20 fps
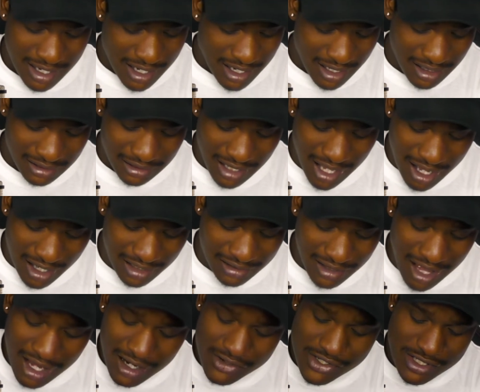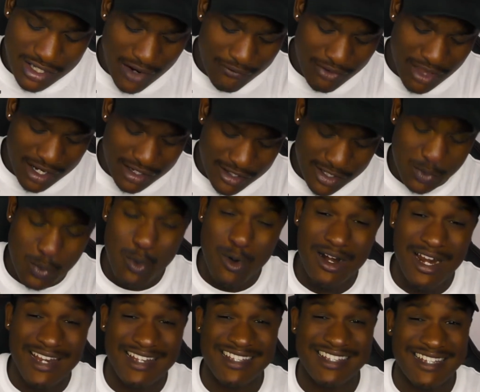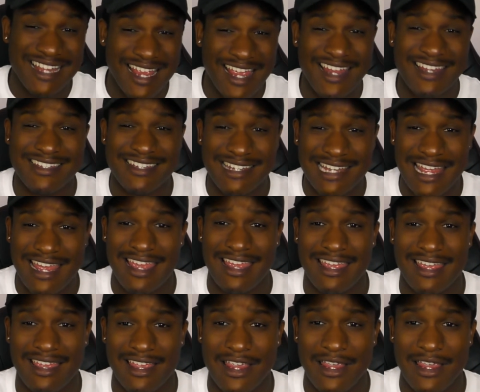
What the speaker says: a lot of stuff that just wouldn't stand today.